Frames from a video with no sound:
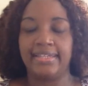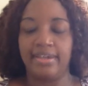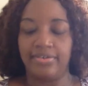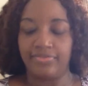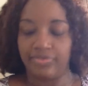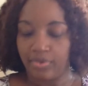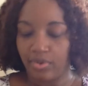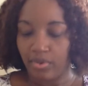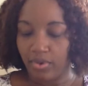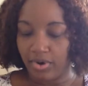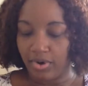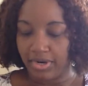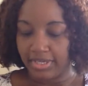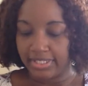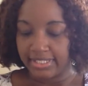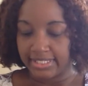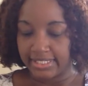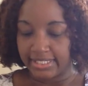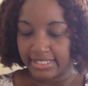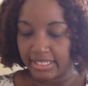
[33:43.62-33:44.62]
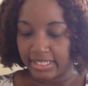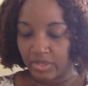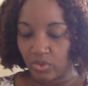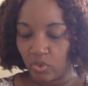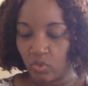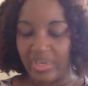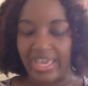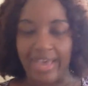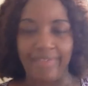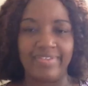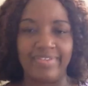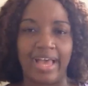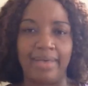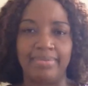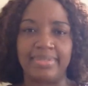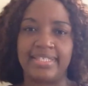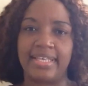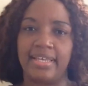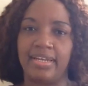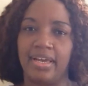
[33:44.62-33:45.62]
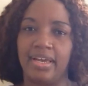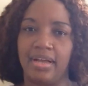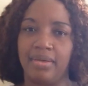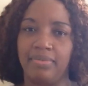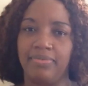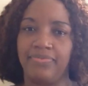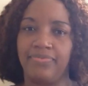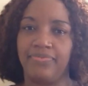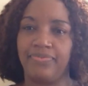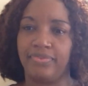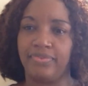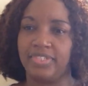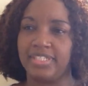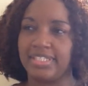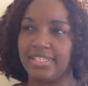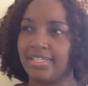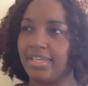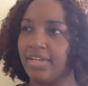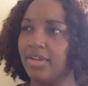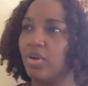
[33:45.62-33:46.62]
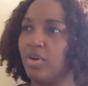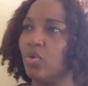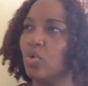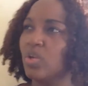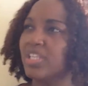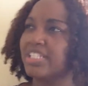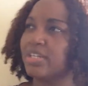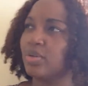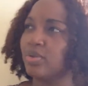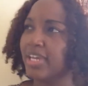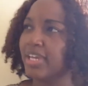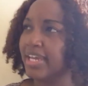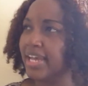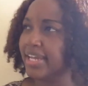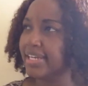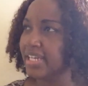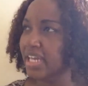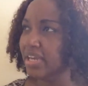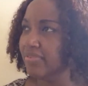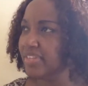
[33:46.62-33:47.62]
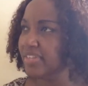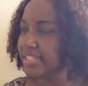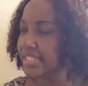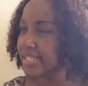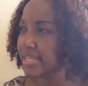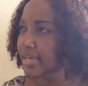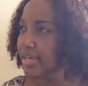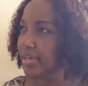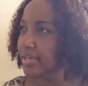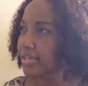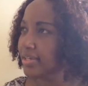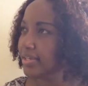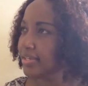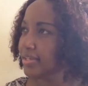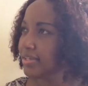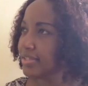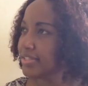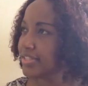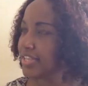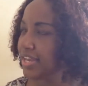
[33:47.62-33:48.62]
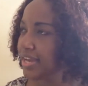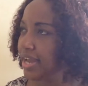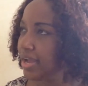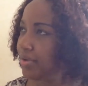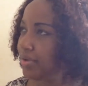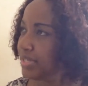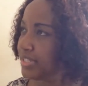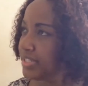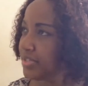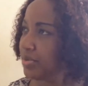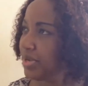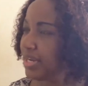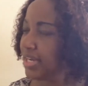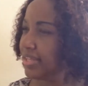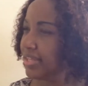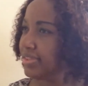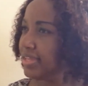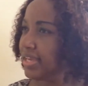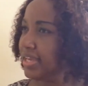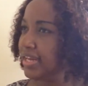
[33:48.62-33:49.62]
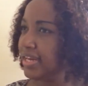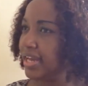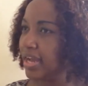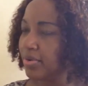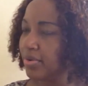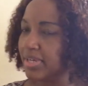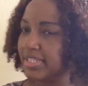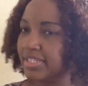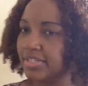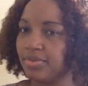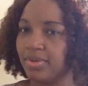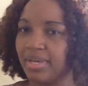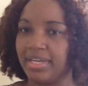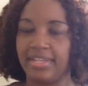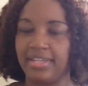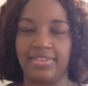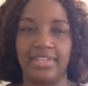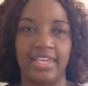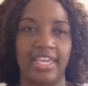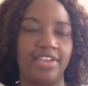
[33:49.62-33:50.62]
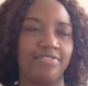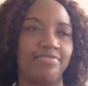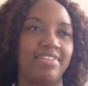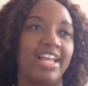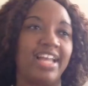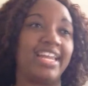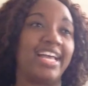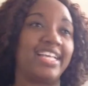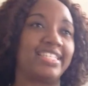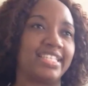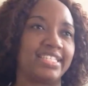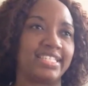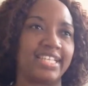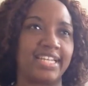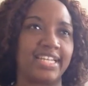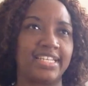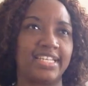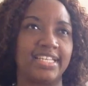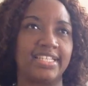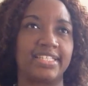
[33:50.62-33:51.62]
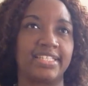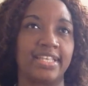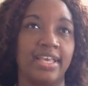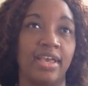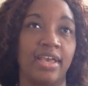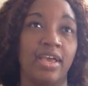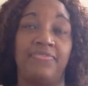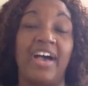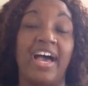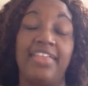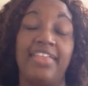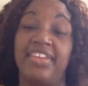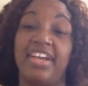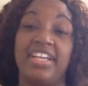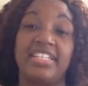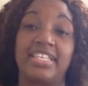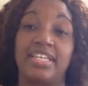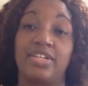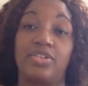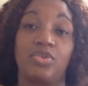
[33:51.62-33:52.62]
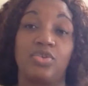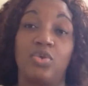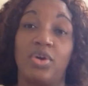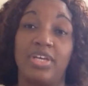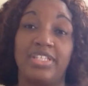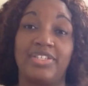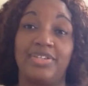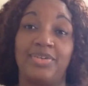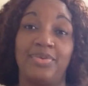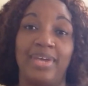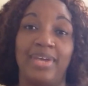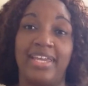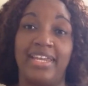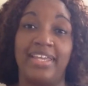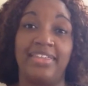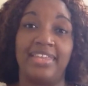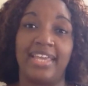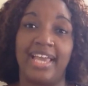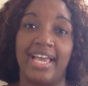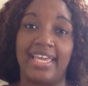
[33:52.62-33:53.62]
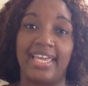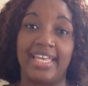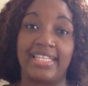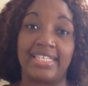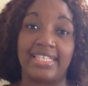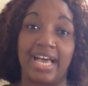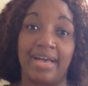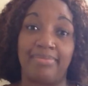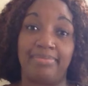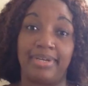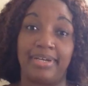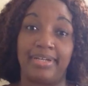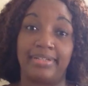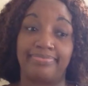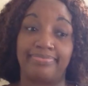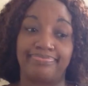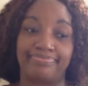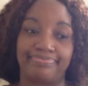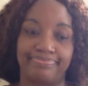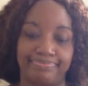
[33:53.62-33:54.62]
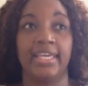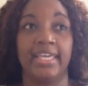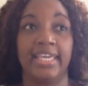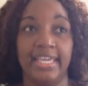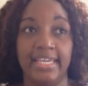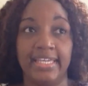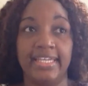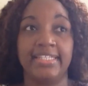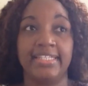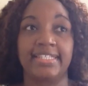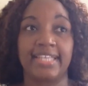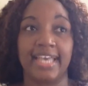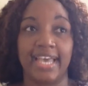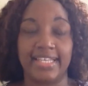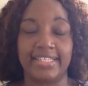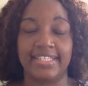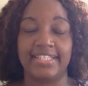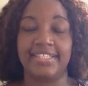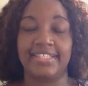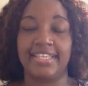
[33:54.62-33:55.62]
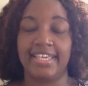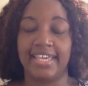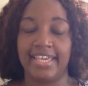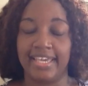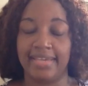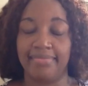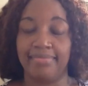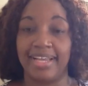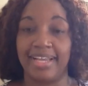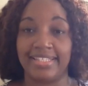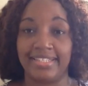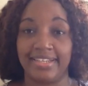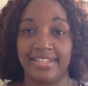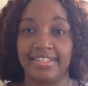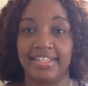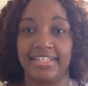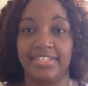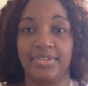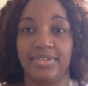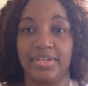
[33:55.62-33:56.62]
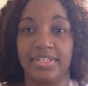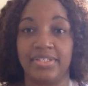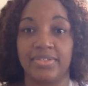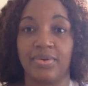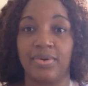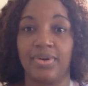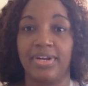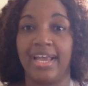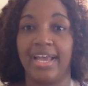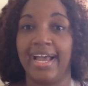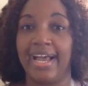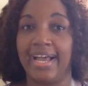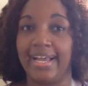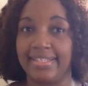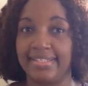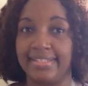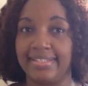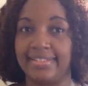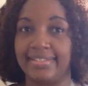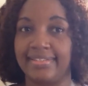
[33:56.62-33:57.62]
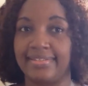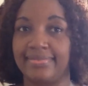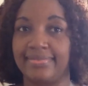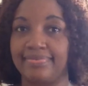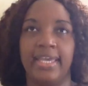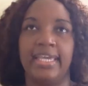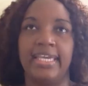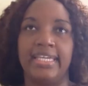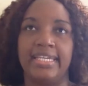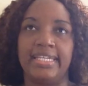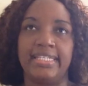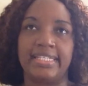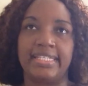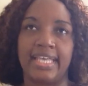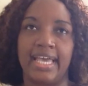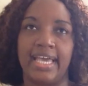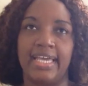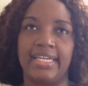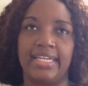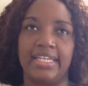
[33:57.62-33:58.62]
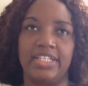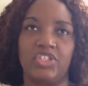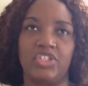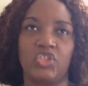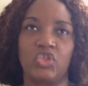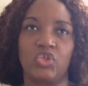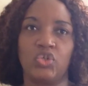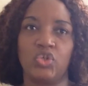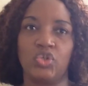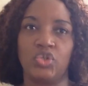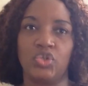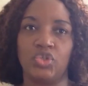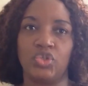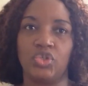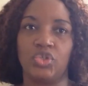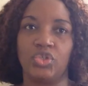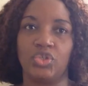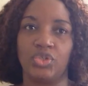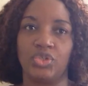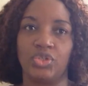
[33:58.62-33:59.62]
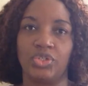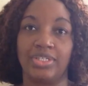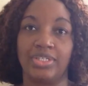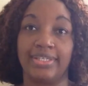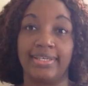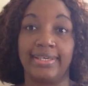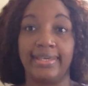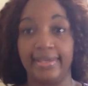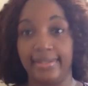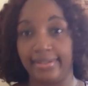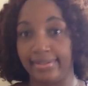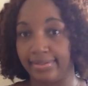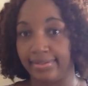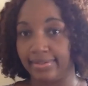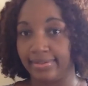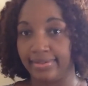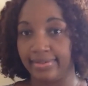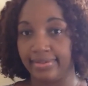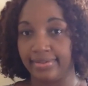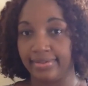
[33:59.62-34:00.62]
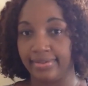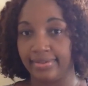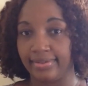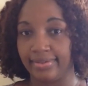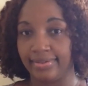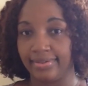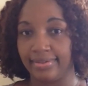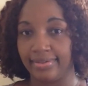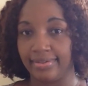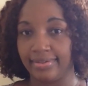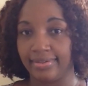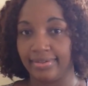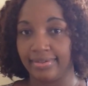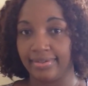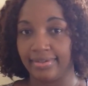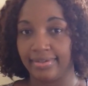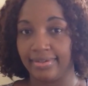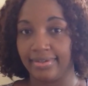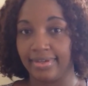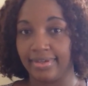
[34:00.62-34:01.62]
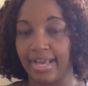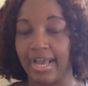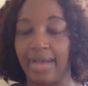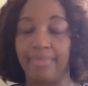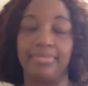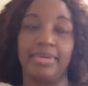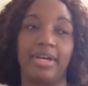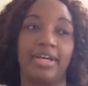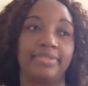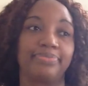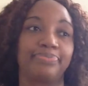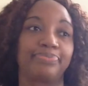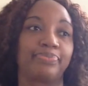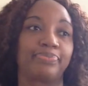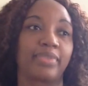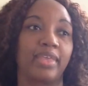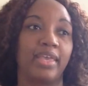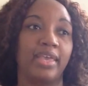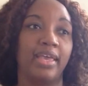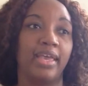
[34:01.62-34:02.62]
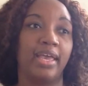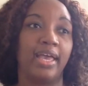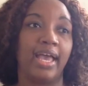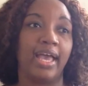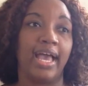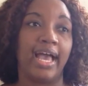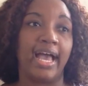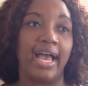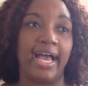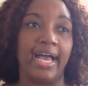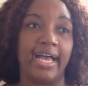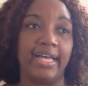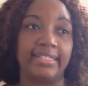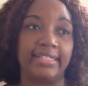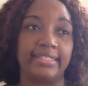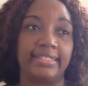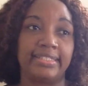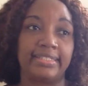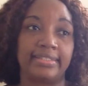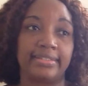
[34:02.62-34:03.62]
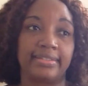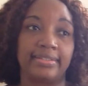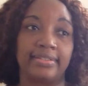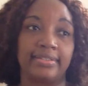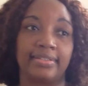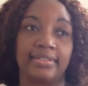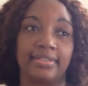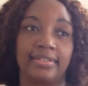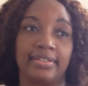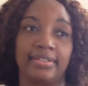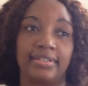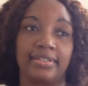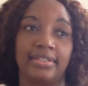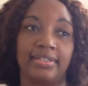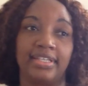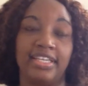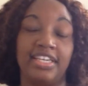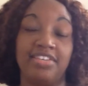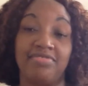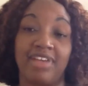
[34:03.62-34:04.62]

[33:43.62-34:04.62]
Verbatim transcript: of course, we have Absalom, you know, who is looking at David say, so you're not going to do anything, you're not going to do anything. He realizes that his father isn't going to do anything against Amnon. He decides to take matters into his own hands. He decided to kill Amnon and he